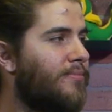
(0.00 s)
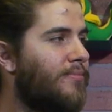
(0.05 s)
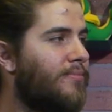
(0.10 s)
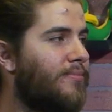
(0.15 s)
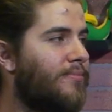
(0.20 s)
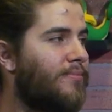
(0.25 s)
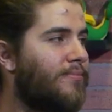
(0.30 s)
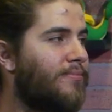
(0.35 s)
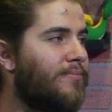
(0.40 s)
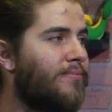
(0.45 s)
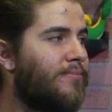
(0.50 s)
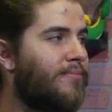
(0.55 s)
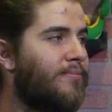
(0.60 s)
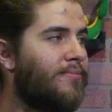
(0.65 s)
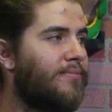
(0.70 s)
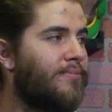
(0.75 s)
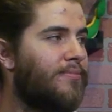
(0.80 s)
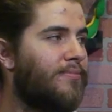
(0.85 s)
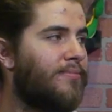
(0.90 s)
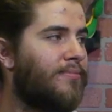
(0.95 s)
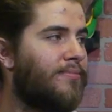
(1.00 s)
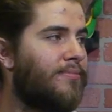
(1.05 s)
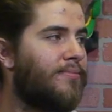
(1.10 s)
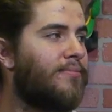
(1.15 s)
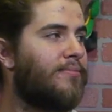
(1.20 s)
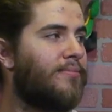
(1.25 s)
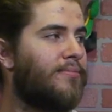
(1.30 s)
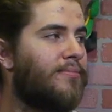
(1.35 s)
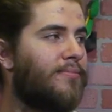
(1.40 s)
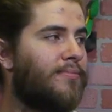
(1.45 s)

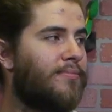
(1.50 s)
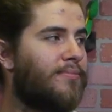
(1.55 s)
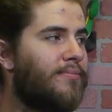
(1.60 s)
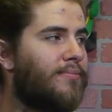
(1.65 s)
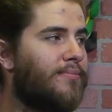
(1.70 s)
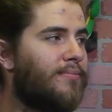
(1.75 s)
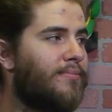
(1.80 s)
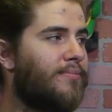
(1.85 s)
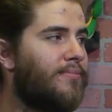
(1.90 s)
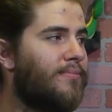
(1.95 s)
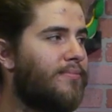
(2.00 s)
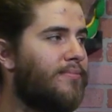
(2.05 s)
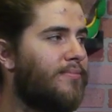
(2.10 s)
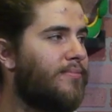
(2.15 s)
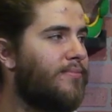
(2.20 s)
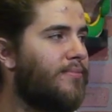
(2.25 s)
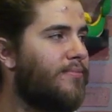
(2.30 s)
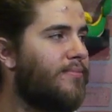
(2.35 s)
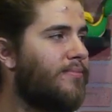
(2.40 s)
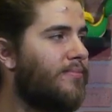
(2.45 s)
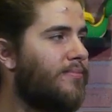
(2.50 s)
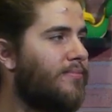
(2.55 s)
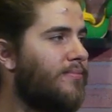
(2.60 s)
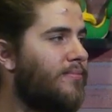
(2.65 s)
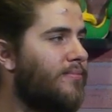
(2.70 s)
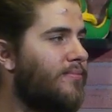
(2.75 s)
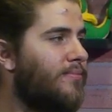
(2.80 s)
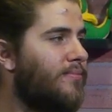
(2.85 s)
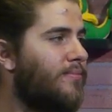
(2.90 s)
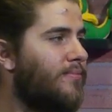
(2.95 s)

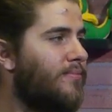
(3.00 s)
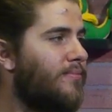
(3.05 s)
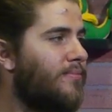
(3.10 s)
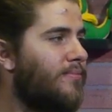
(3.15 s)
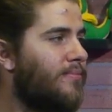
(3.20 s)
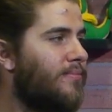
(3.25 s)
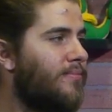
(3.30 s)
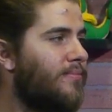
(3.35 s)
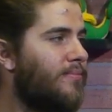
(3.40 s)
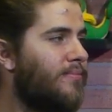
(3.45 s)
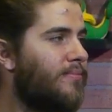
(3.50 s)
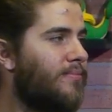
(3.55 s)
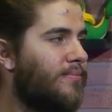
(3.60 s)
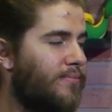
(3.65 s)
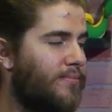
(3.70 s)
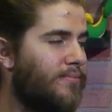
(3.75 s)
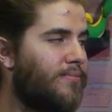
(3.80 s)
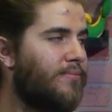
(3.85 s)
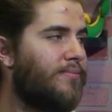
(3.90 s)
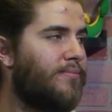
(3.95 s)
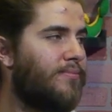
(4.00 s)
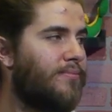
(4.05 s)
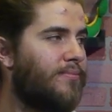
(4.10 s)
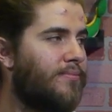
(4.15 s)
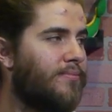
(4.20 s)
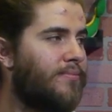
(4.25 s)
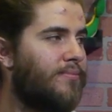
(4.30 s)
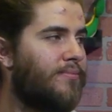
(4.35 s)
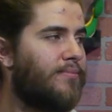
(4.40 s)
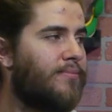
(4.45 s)

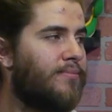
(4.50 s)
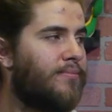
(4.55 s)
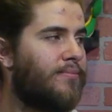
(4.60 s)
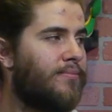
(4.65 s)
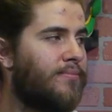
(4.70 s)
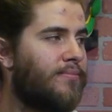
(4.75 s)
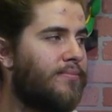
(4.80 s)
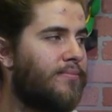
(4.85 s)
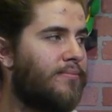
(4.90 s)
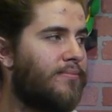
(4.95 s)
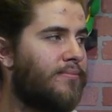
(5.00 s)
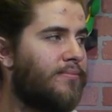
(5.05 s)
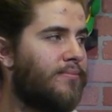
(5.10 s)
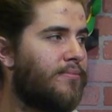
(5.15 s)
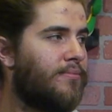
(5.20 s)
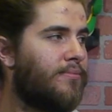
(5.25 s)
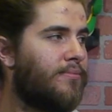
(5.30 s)
(silent)